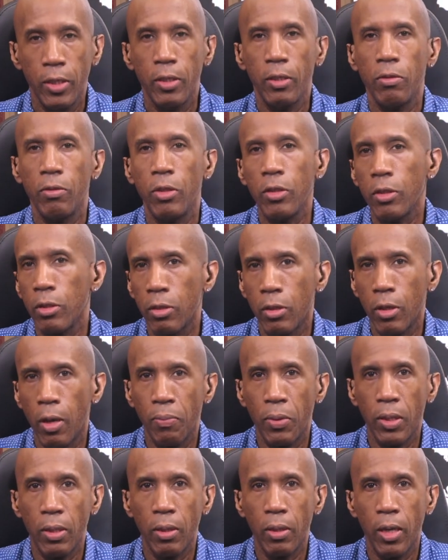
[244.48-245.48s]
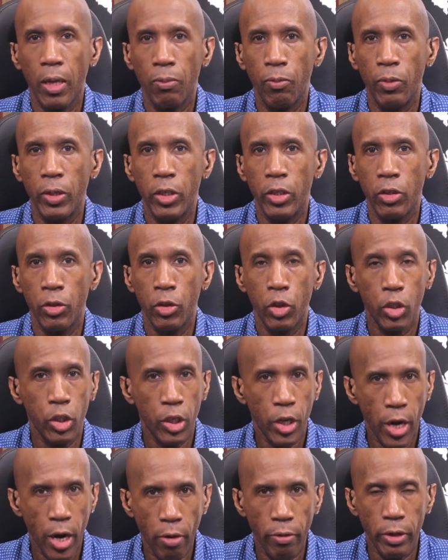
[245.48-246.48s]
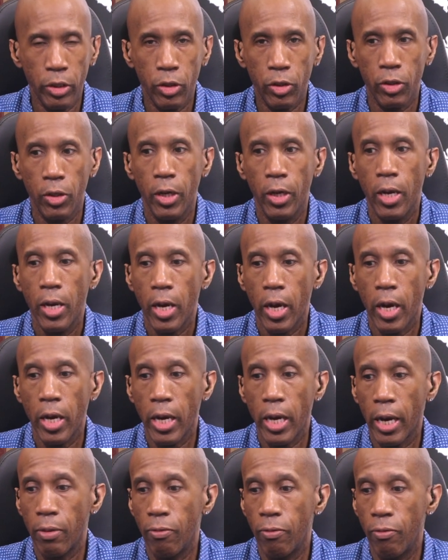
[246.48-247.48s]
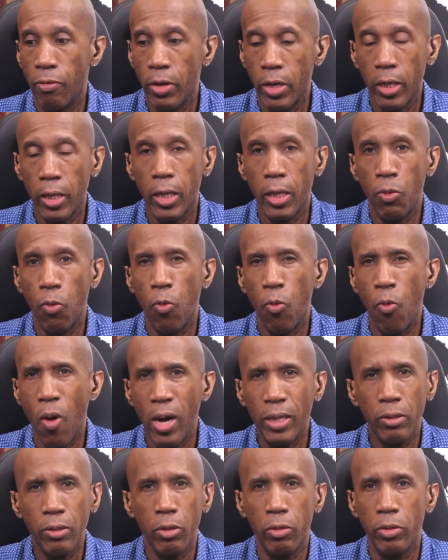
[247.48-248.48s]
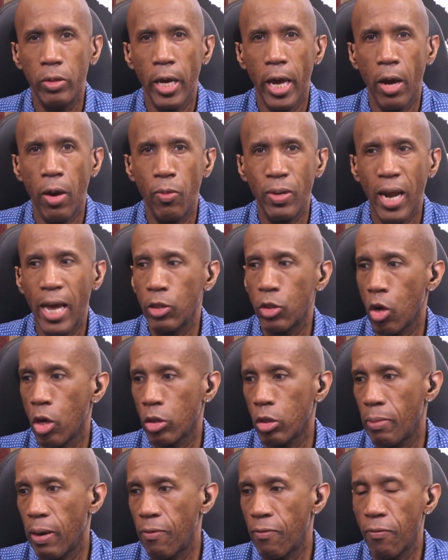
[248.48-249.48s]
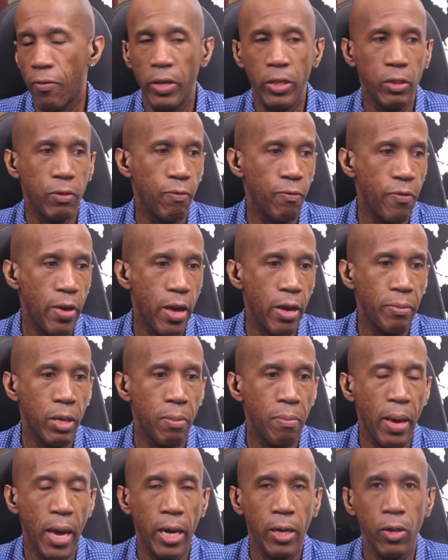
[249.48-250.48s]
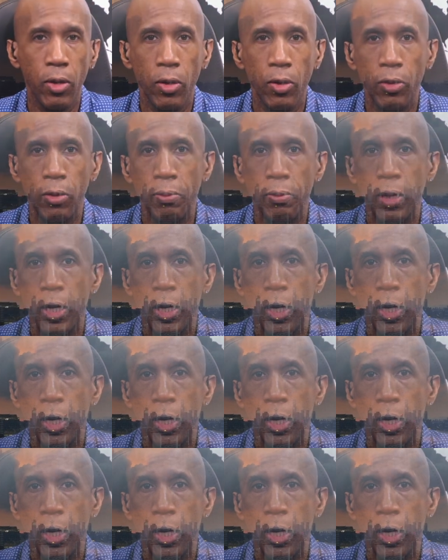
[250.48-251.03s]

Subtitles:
this is something that we should cherish. And I really wonder now, when I talk to my friends and family back home